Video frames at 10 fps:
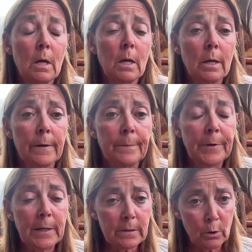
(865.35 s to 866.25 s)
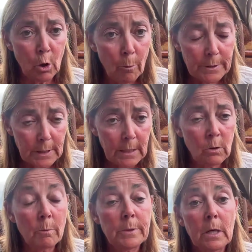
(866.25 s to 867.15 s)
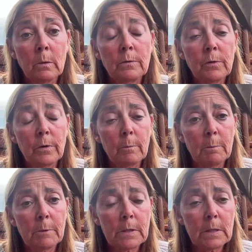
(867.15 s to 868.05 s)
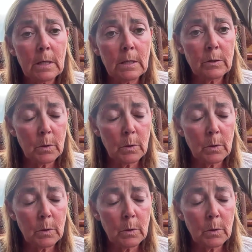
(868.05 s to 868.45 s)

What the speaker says: It's an opt-in, opt-out for the member states